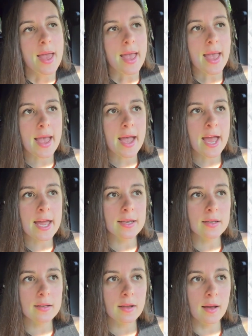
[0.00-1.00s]

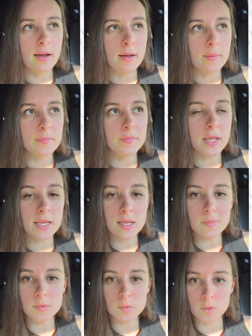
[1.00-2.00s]
and they
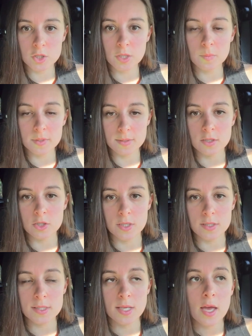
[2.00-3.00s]
keep switching
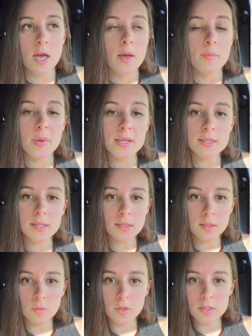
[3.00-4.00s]
positions.
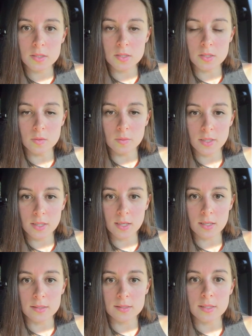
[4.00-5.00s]
Basically what it's doing
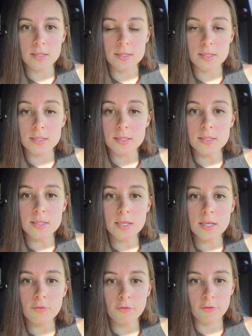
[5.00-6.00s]
is it's
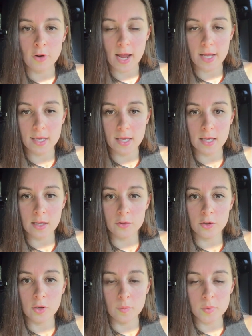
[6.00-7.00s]
defragging
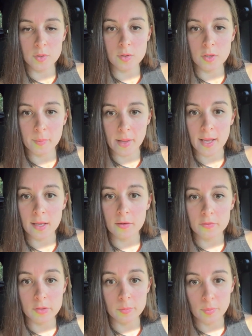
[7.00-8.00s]
the computer bank
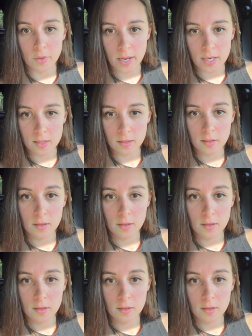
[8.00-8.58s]
of your brain.